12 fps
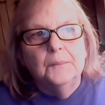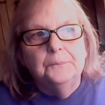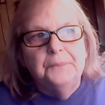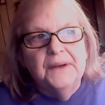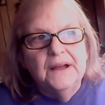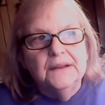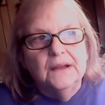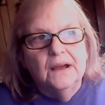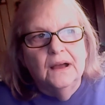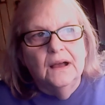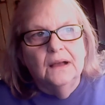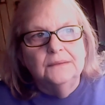but
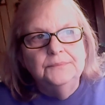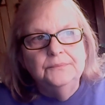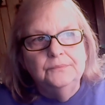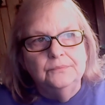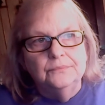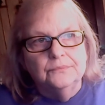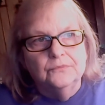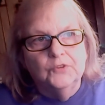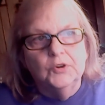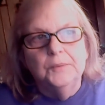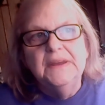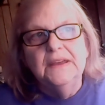uh,
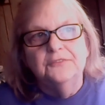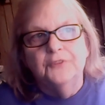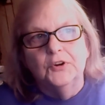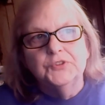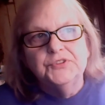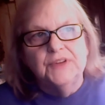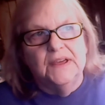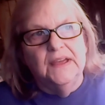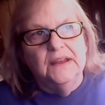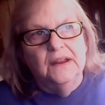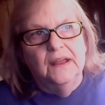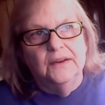for immediate first
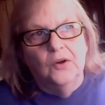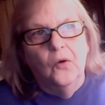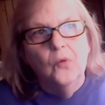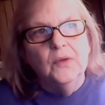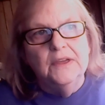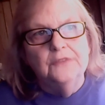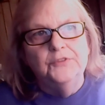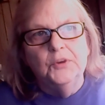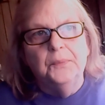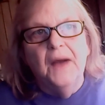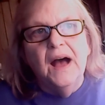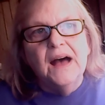aid, and only if you're
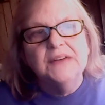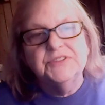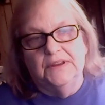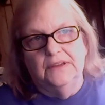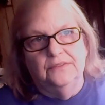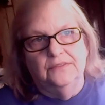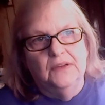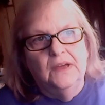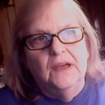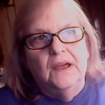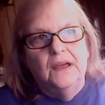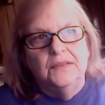positive
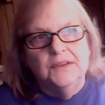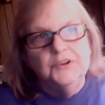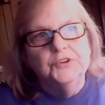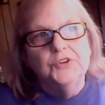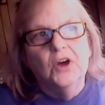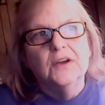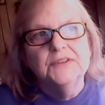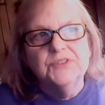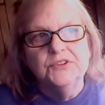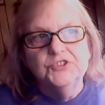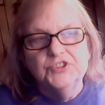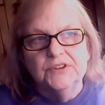that your dog has
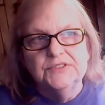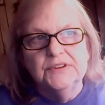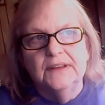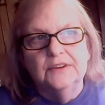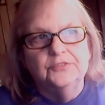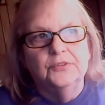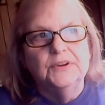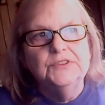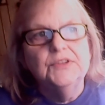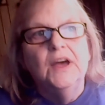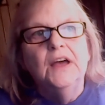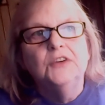ingested antifreeze,
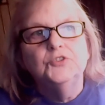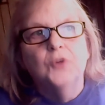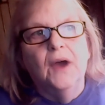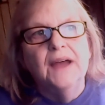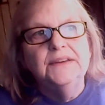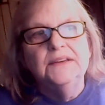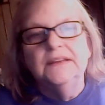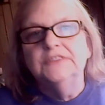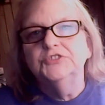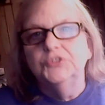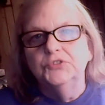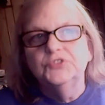try to
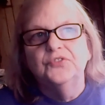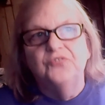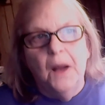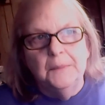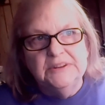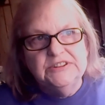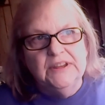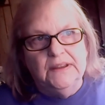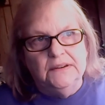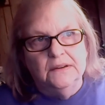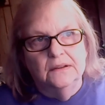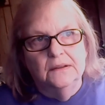induce vomiting
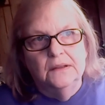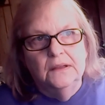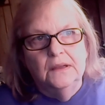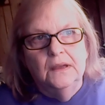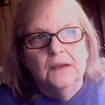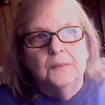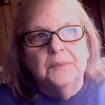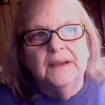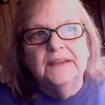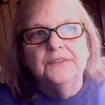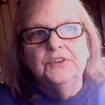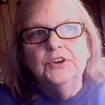by
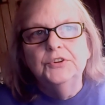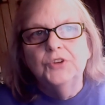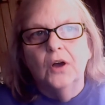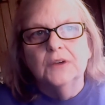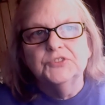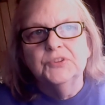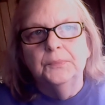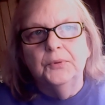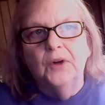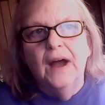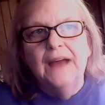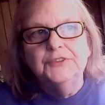giving your dog a
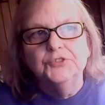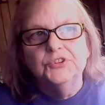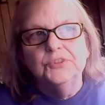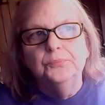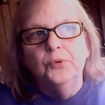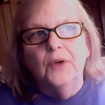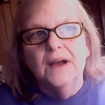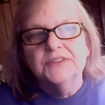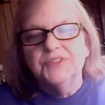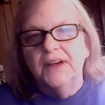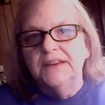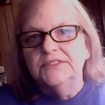simple hydrogen
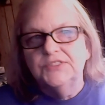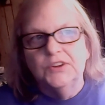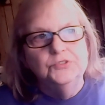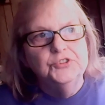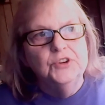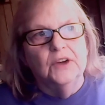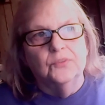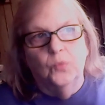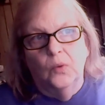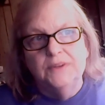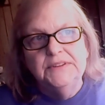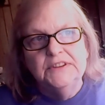peroxide solution of
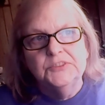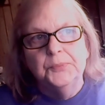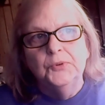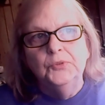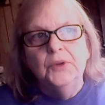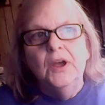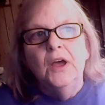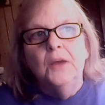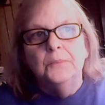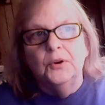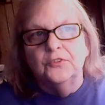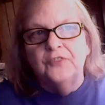1 teaspoon
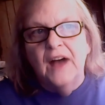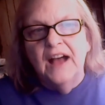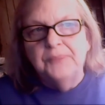per 5